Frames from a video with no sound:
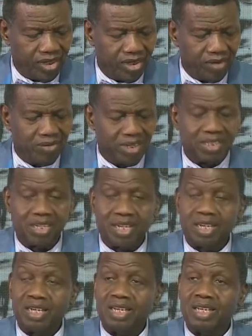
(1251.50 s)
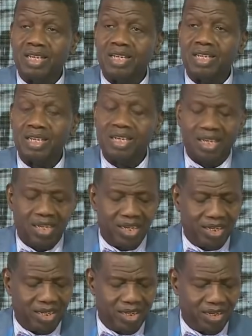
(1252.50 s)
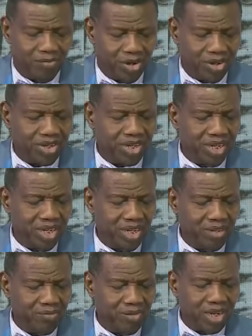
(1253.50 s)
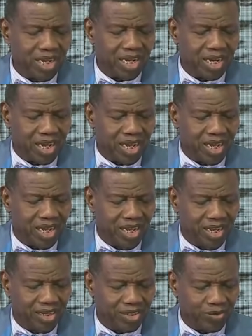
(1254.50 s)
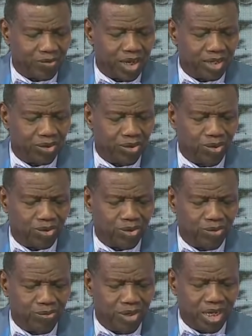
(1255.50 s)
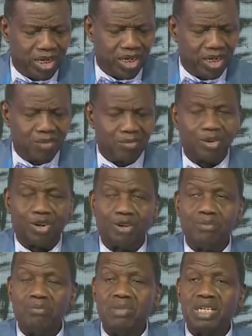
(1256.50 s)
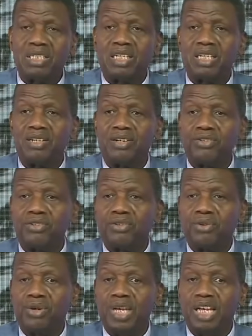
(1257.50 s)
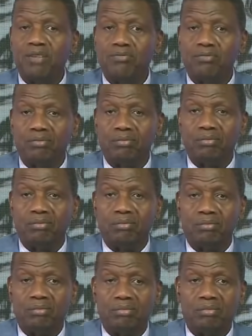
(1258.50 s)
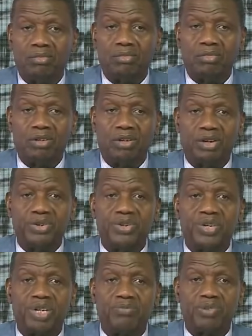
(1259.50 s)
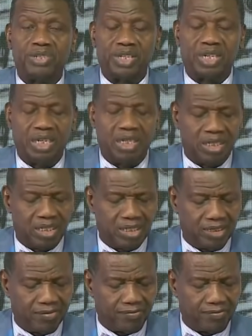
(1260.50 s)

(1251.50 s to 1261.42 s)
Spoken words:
Number three, the burden bearer expects you to become committed unto him. 100%.